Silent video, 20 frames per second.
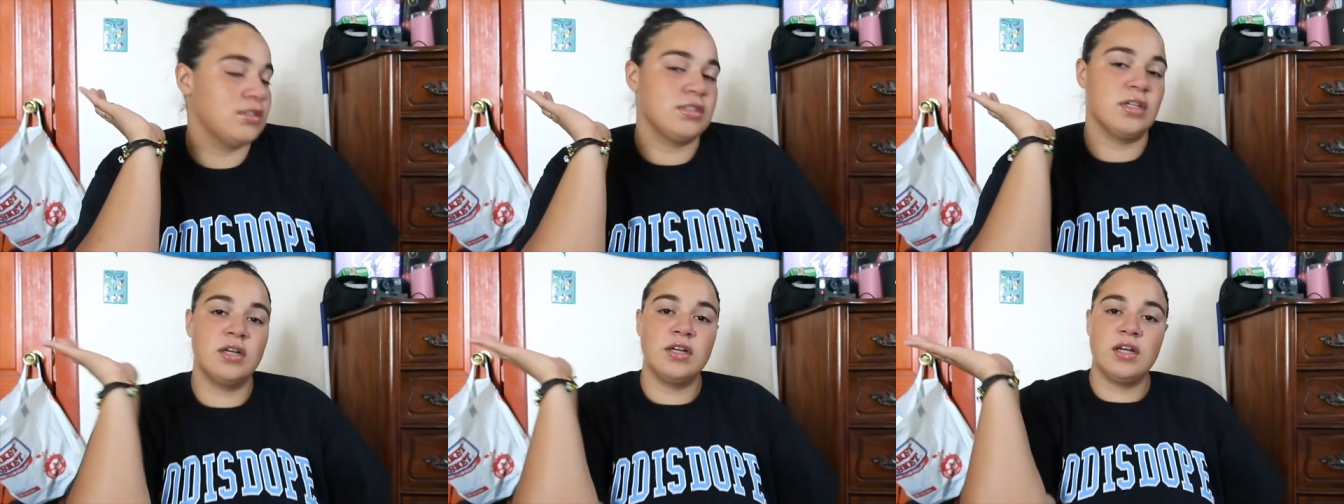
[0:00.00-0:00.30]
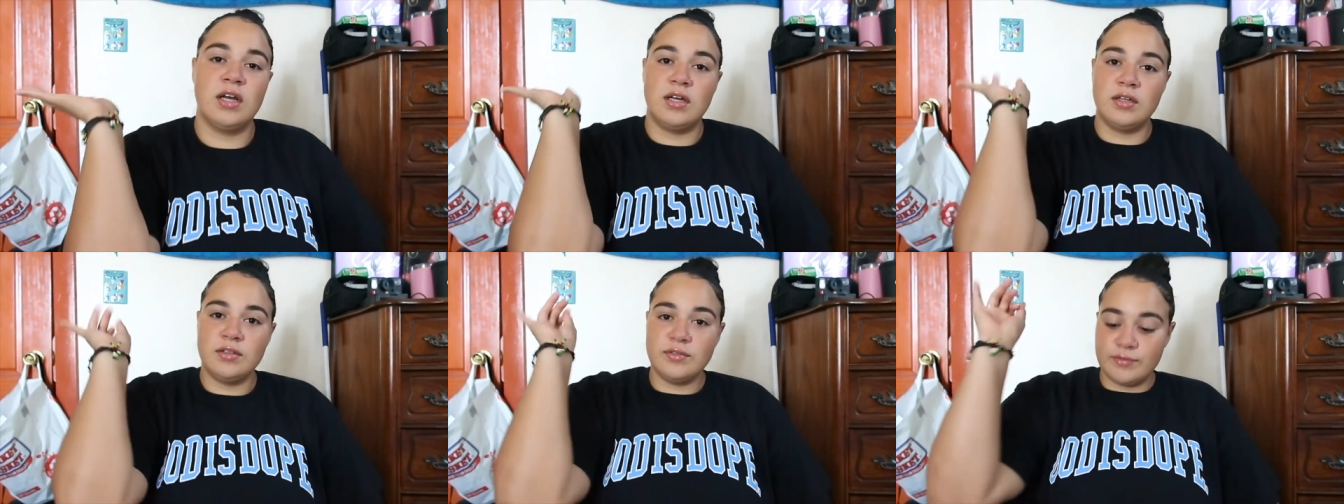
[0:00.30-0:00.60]
start
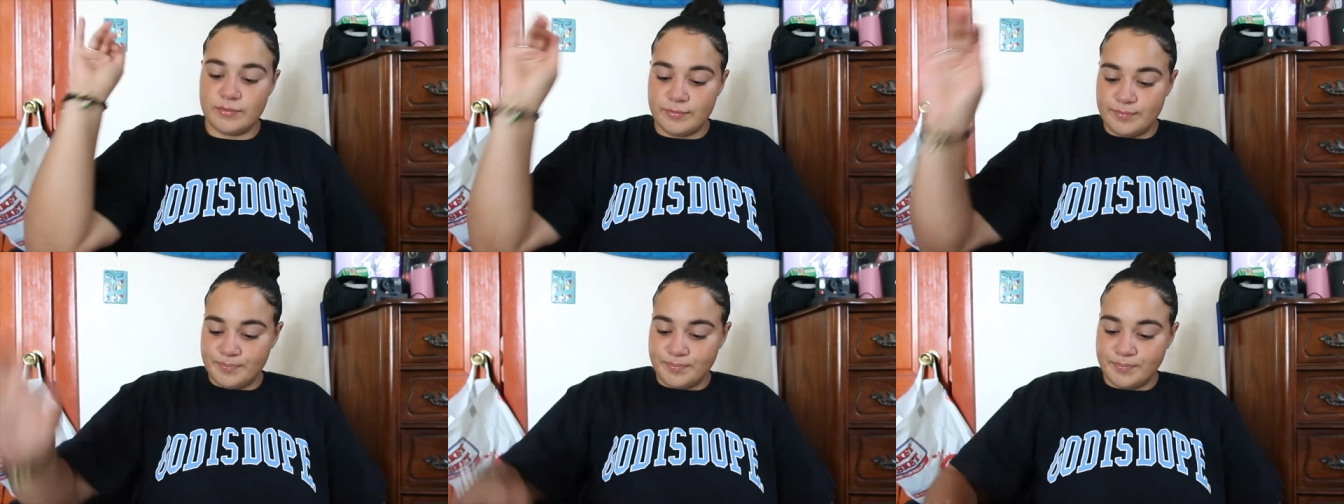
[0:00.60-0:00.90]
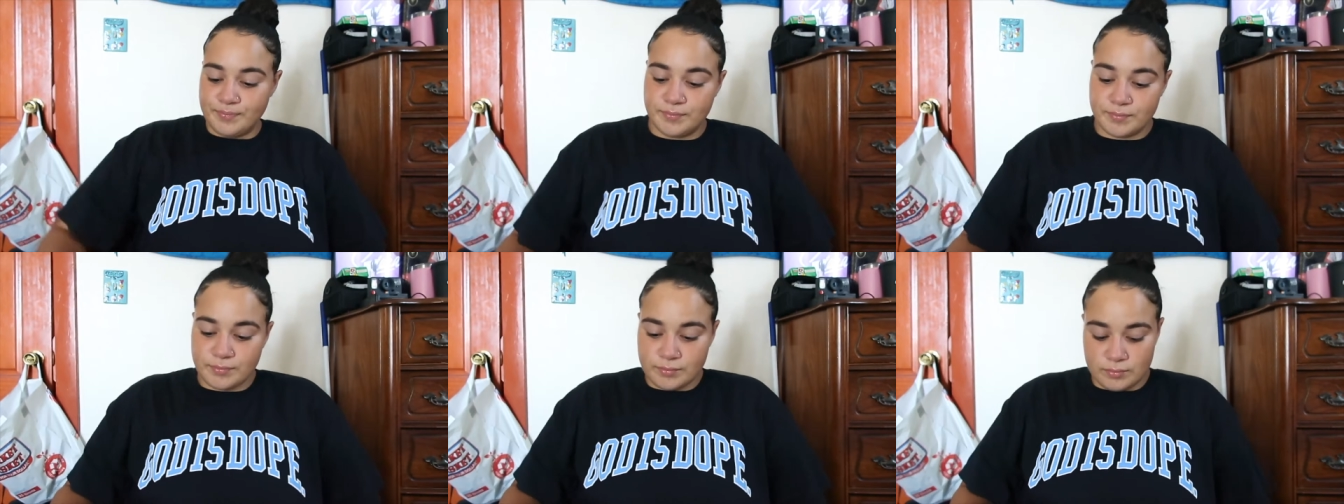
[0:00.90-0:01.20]
off
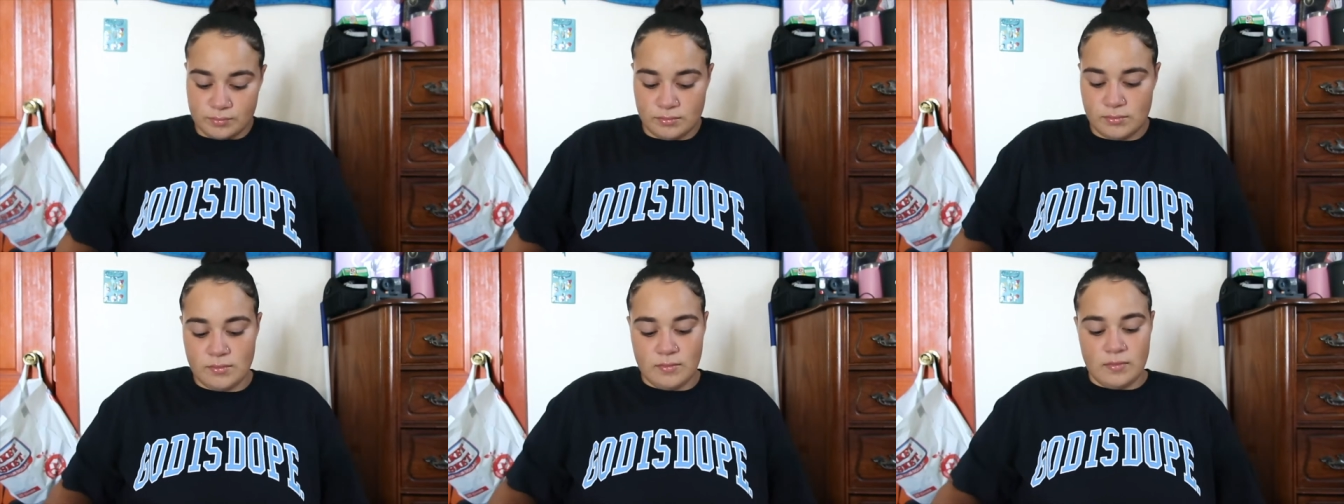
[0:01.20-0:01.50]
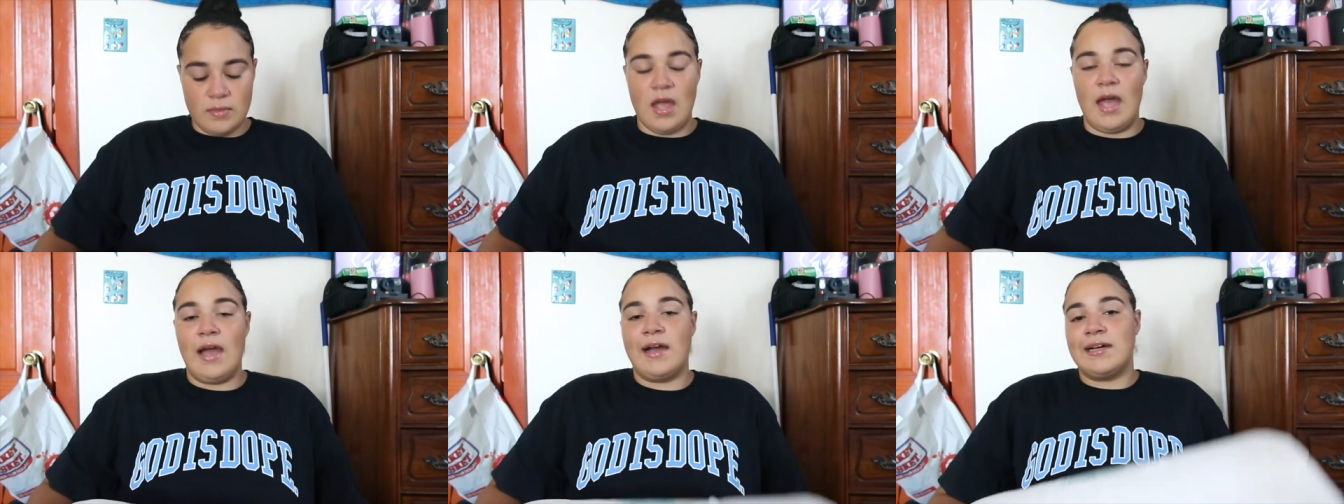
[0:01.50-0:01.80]

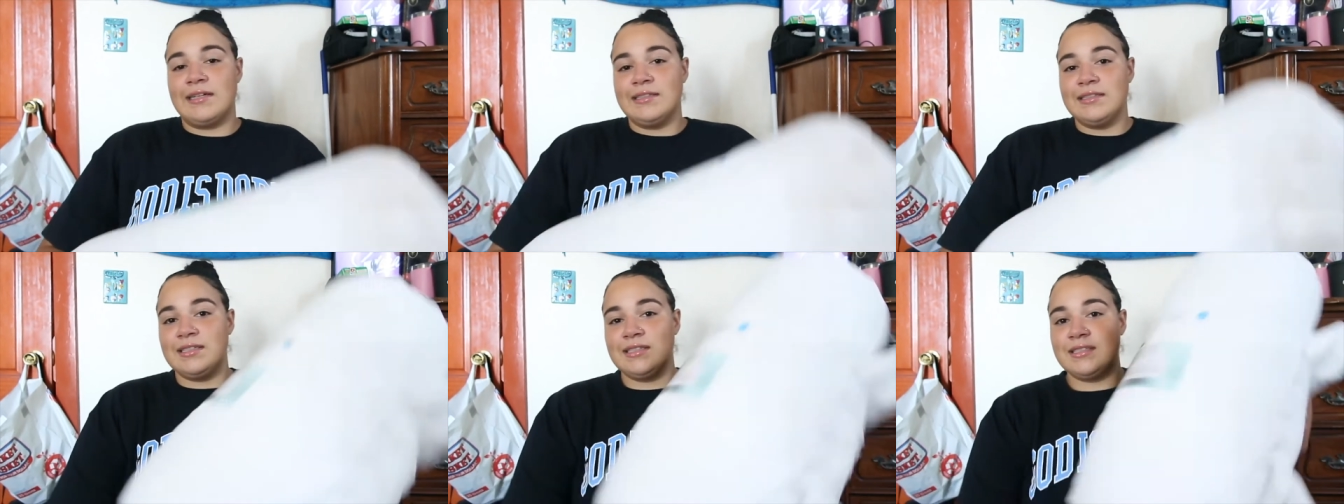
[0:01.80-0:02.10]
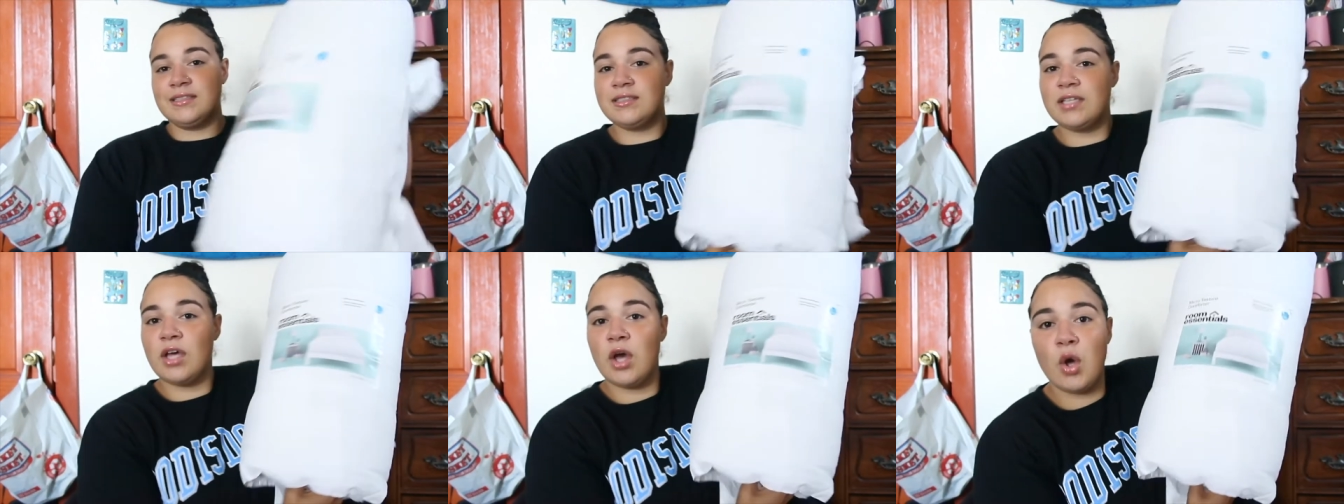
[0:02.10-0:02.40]
i got
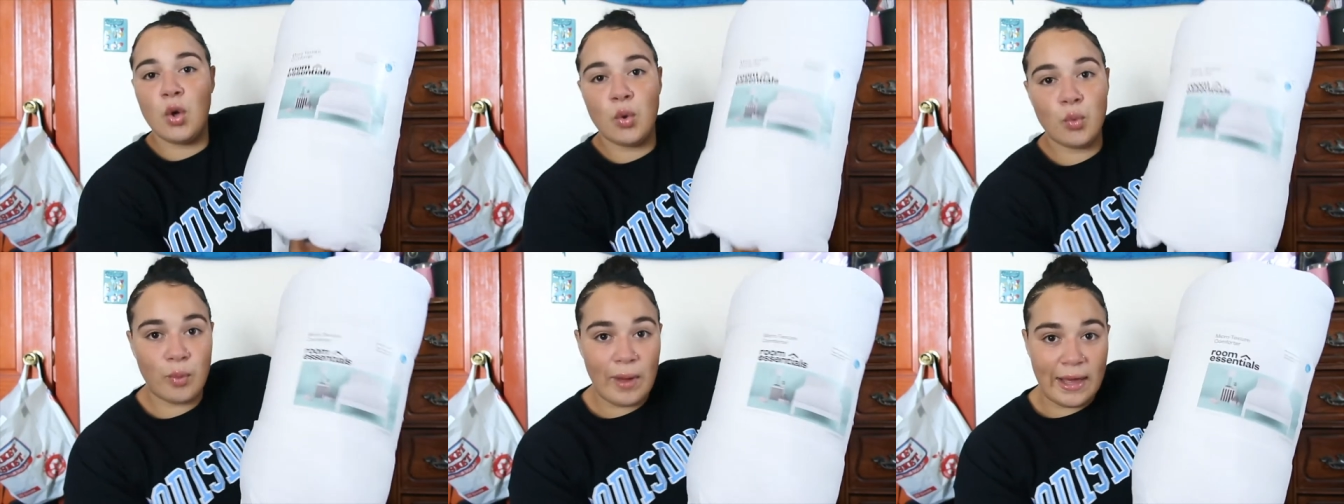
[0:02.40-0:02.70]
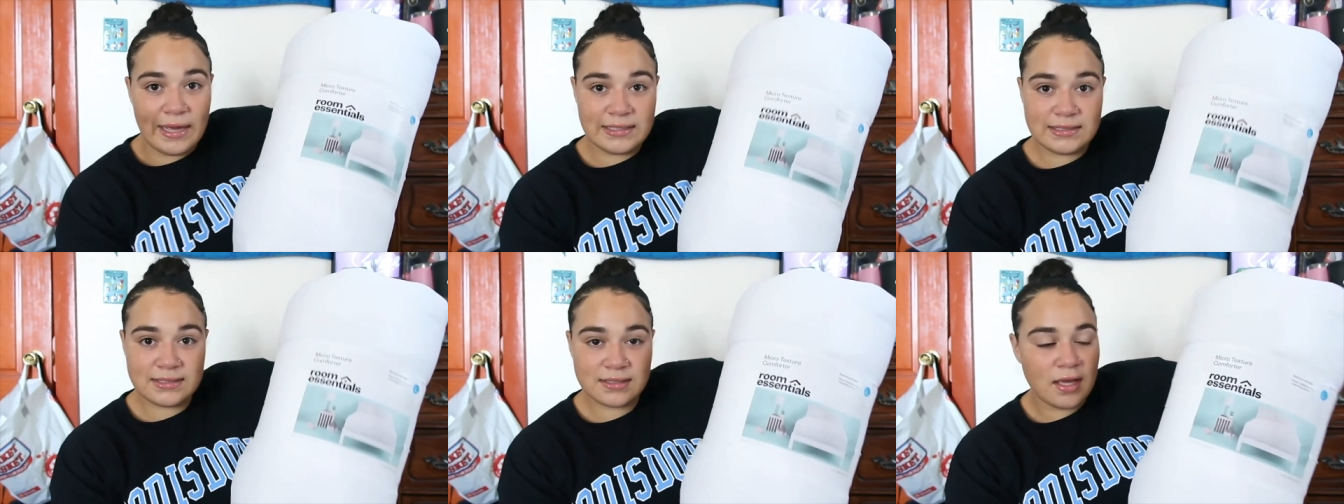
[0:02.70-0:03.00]
this
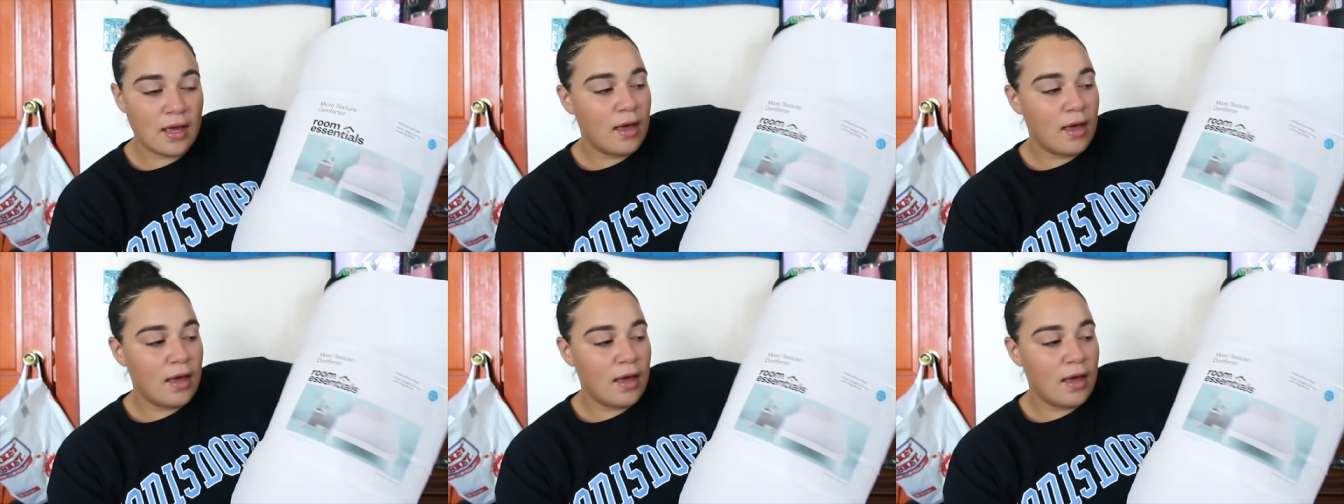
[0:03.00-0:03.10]
white